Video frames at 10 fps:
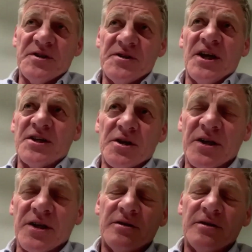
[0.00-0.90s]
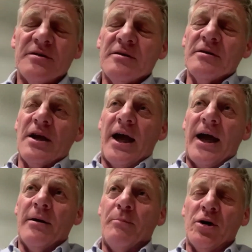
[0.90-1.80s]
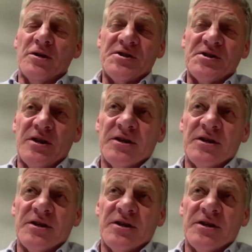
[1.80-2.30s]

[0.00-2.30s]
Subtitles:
It's actually a policy